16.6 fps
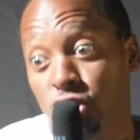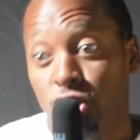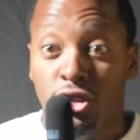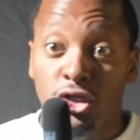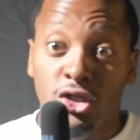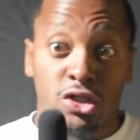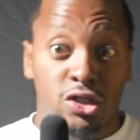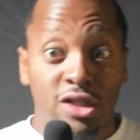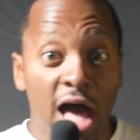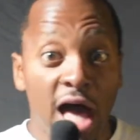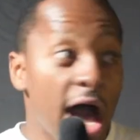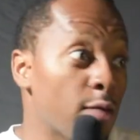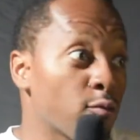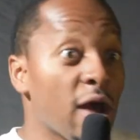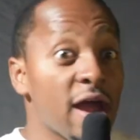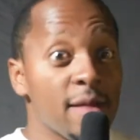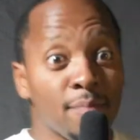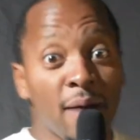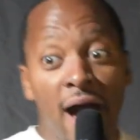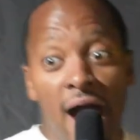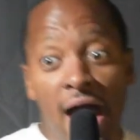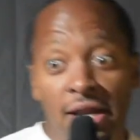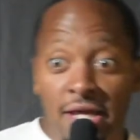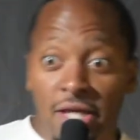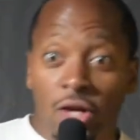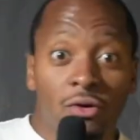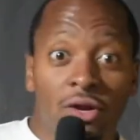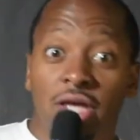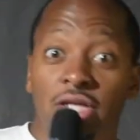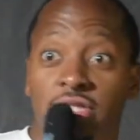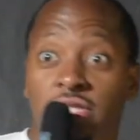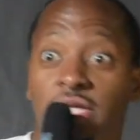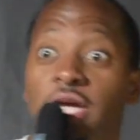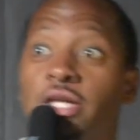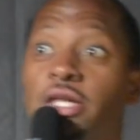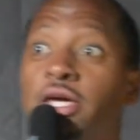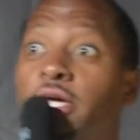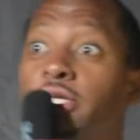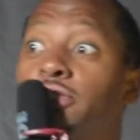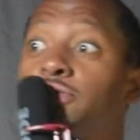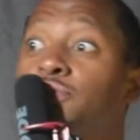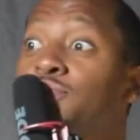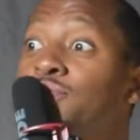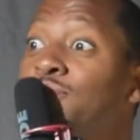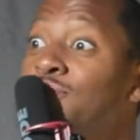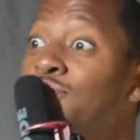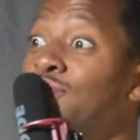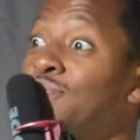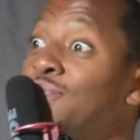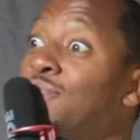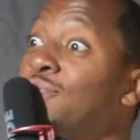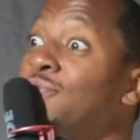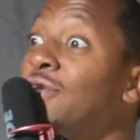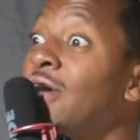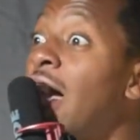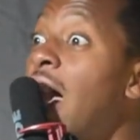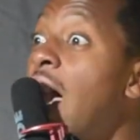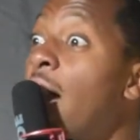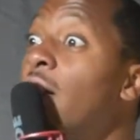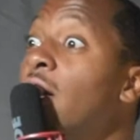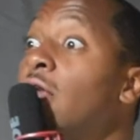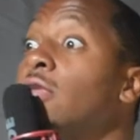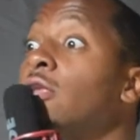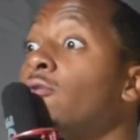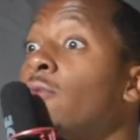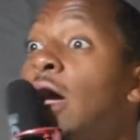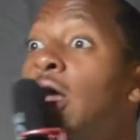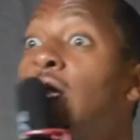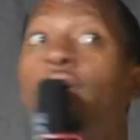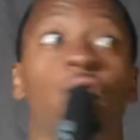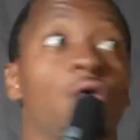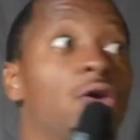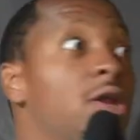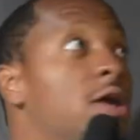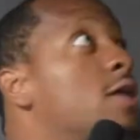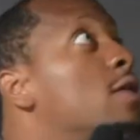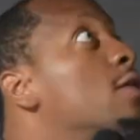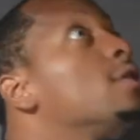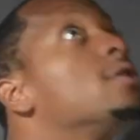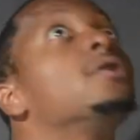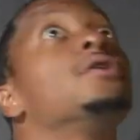just slide right by, nigga. Don't even see it, nigga. Just, yeah. Look right over it, nigga.